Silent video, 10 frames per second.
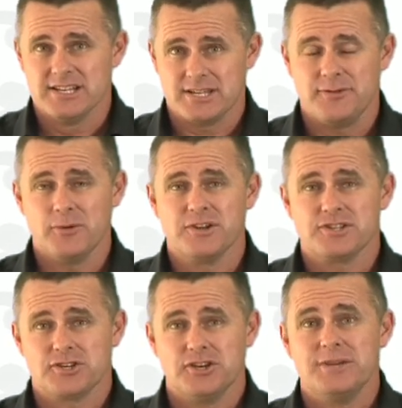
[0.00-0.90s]
So if you want
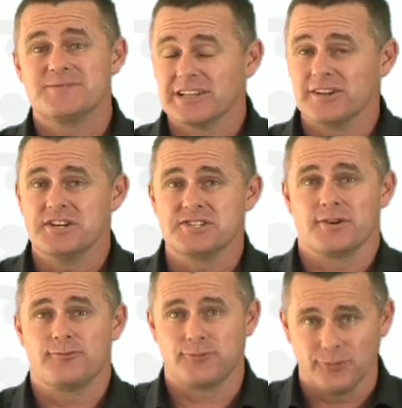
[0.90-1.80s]
teams and leaders
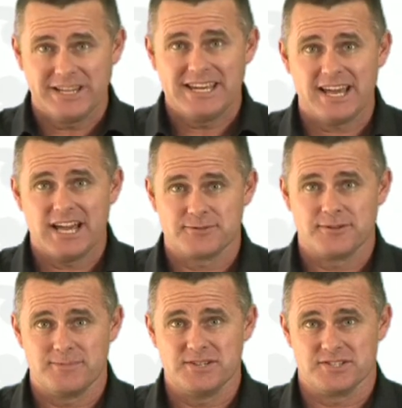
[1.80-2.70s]
that are fully engaged with
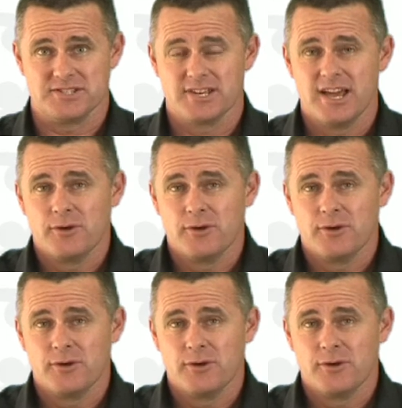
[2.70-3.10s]
the business